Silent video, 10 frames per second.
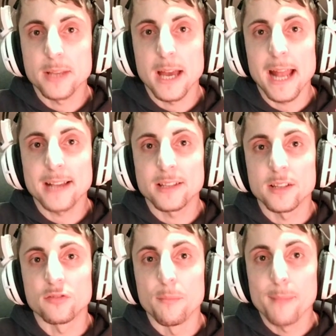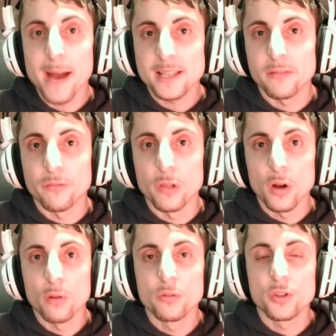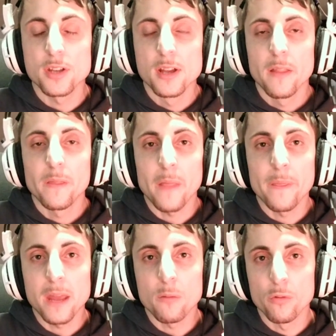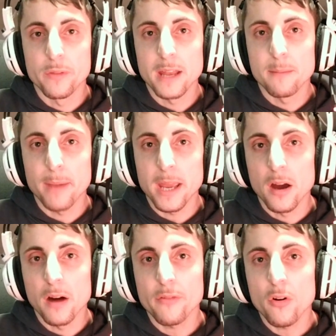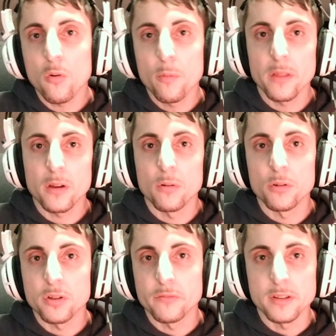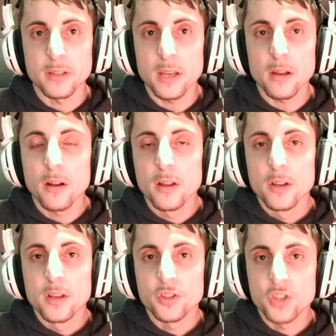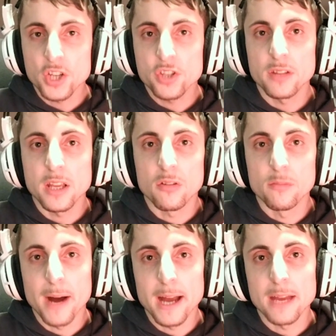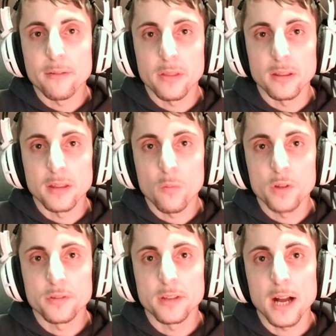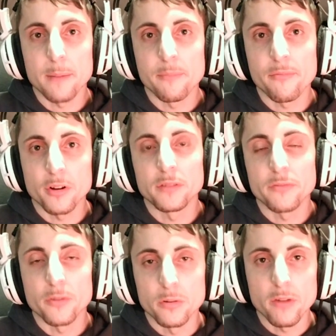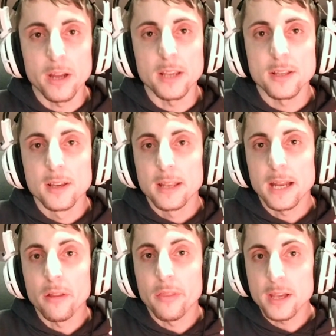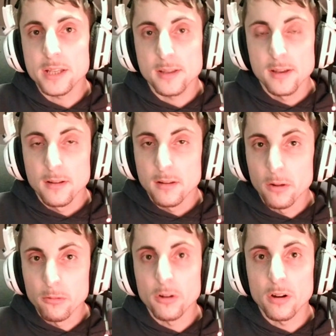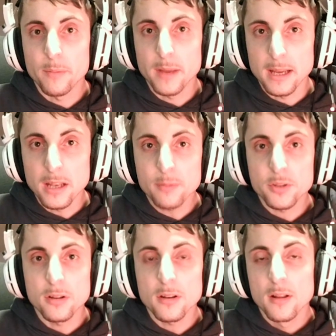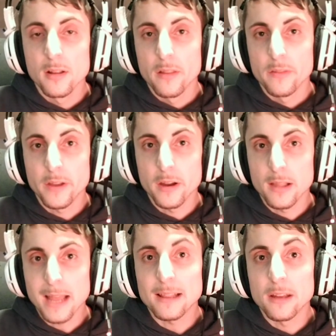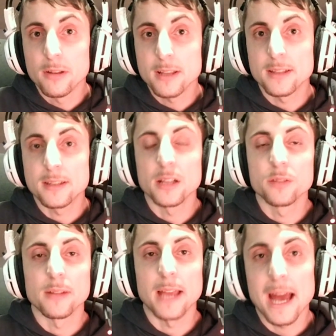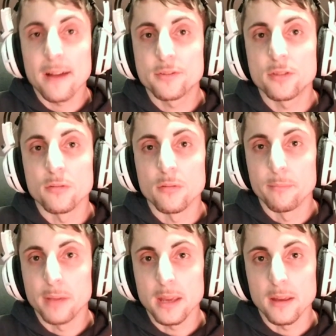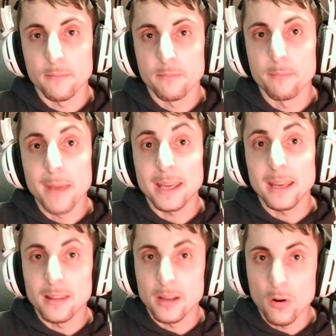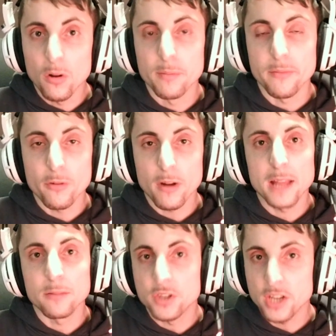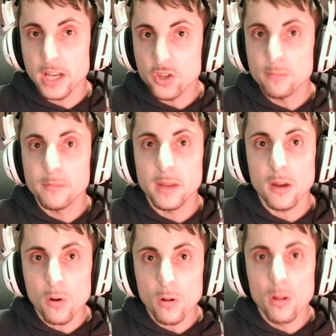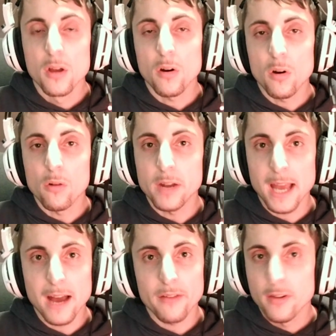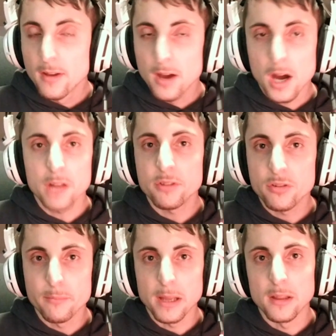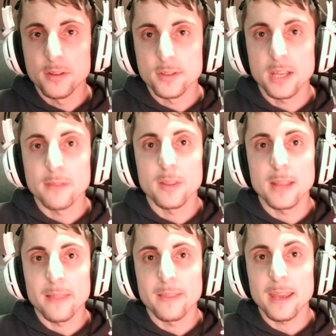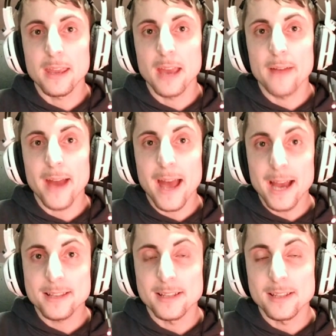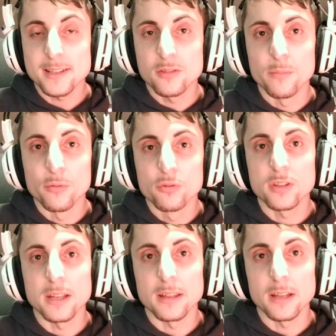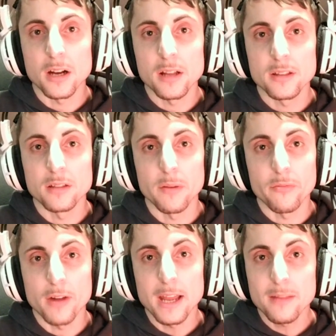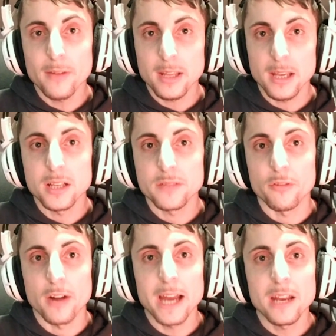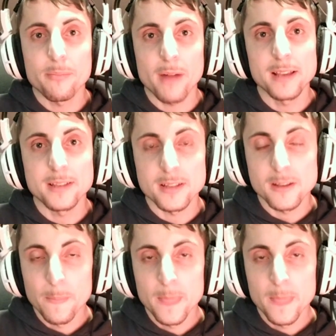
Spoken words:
had access to massive loans that they would then pay off over the course of the tier, just so they could buy everything they wanted up front for the race. Now, this no longer being an option, the likelihood is these guilds will have to be making the gold beforehand, which I assume they all already have hundreds of millions, given that they have access to boosting the content before anybody else for higher prices.